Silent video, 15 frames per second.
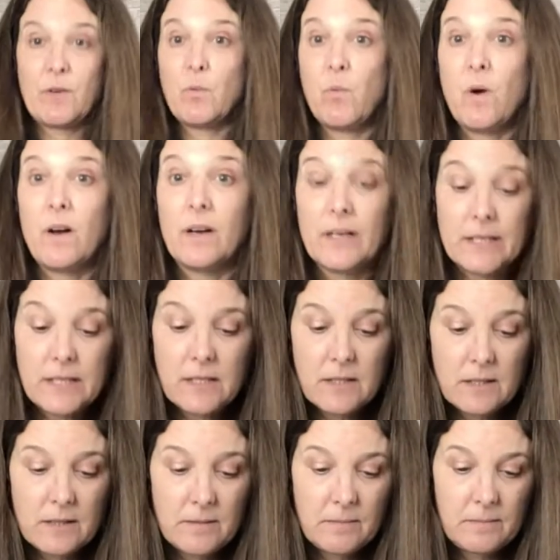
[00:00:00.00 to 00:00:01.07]
you want,
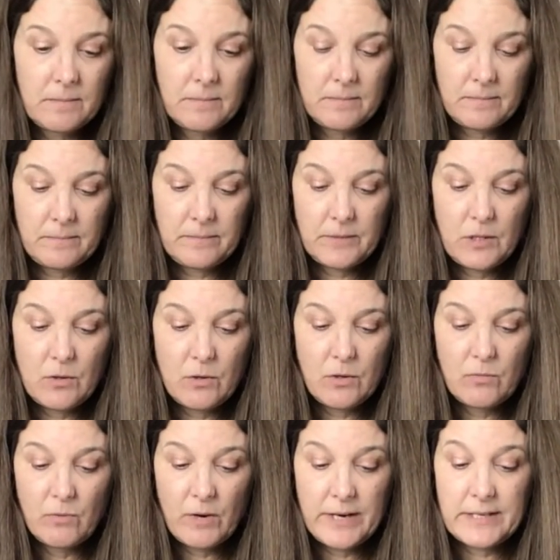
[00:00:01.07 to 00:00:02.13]
you
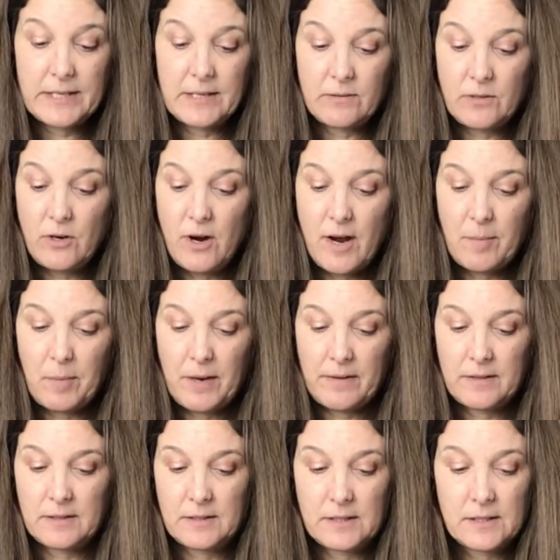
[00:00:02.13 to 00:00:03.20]
could write down your
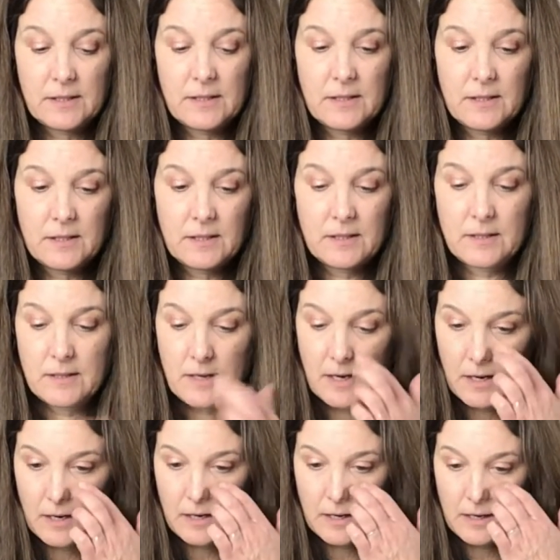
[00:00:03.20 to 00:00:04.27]
hypothesis.
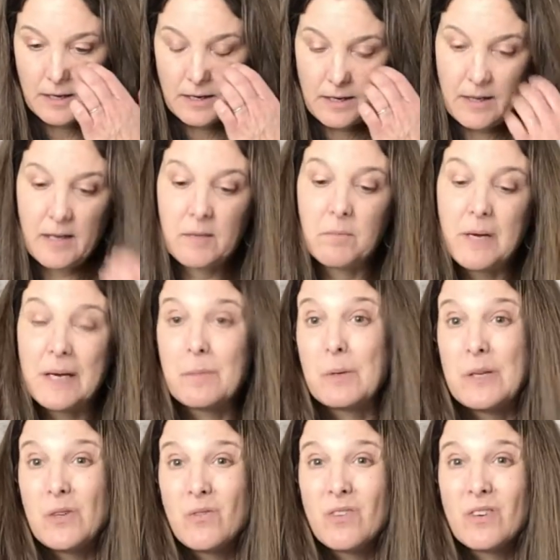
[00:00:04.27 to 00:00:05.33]
And then maybe
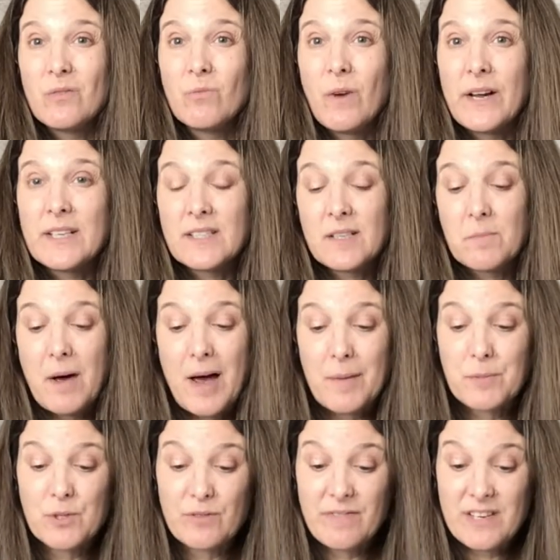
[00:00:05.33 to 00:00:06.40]
you could write some
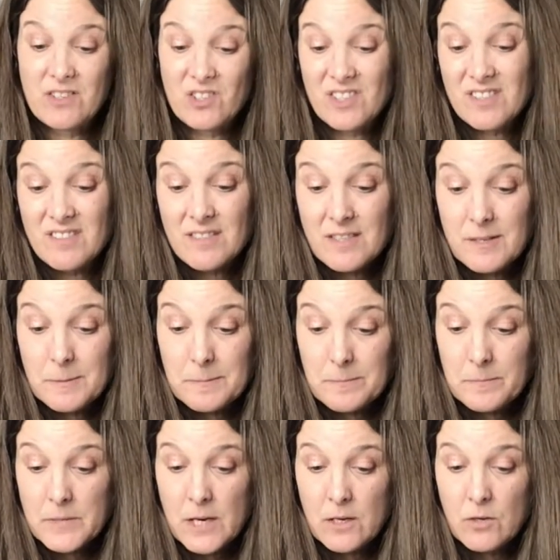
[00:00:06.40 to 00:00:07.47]
observations.
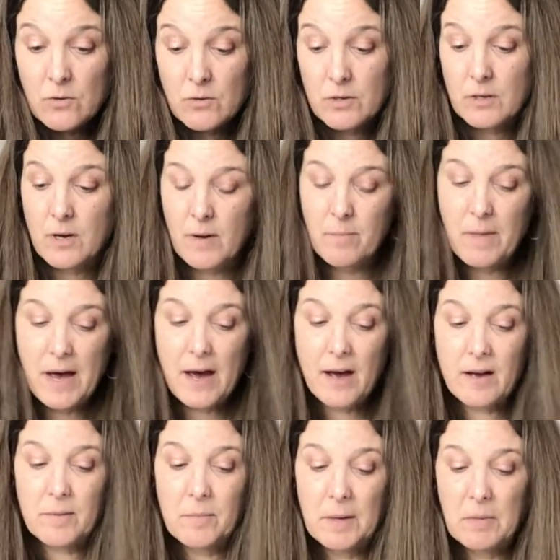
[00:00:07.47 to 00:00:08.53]
You could come
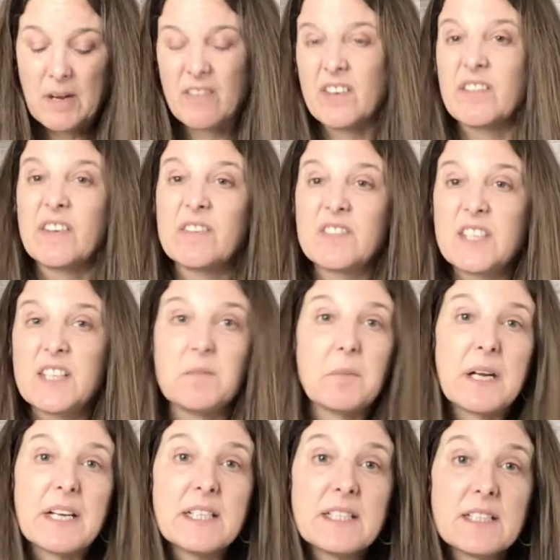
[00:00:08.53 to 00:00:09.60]
back maybe every 15
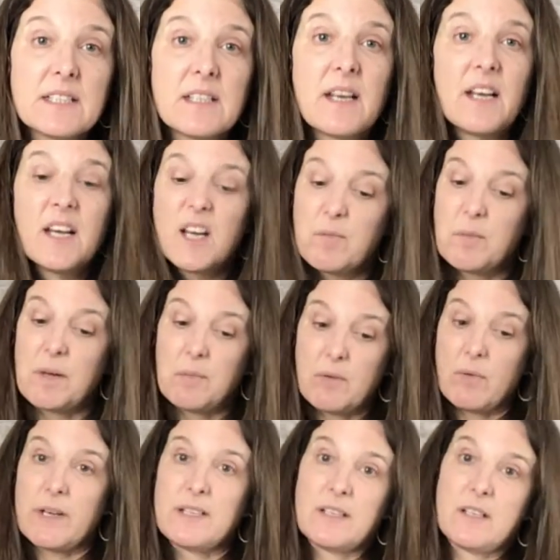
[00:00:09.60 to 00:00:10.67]
minutes and maybe
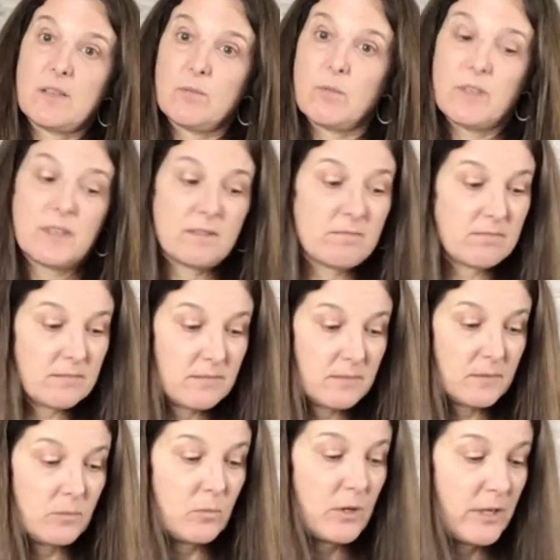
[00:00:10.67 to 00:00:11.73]
write down what
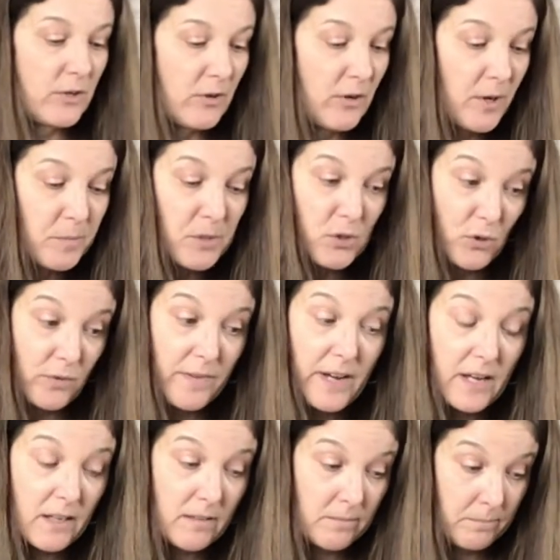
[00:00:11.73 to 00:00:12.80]
you're observing.
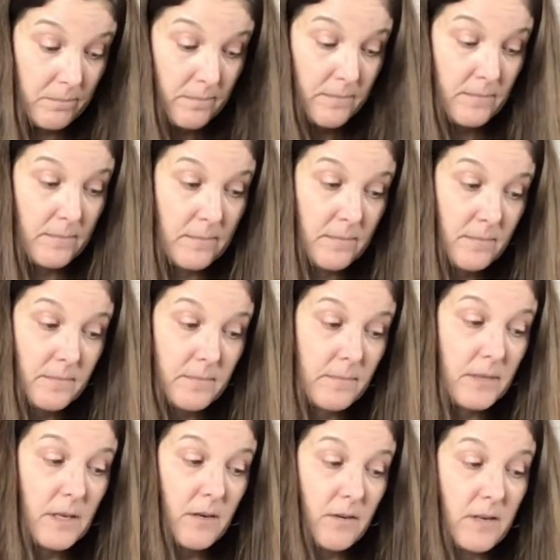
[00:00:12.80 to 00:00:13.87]

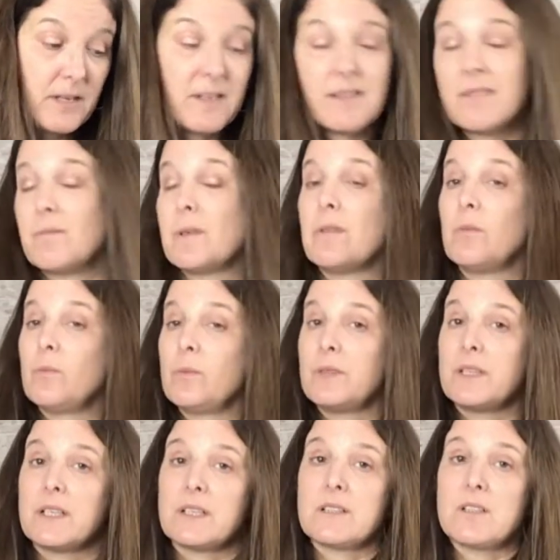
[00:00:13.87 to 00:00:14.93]
All right, we
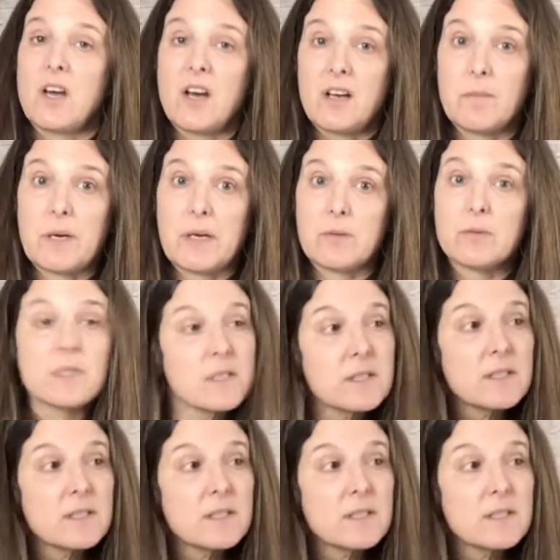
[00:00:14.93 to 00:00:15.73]
can talk about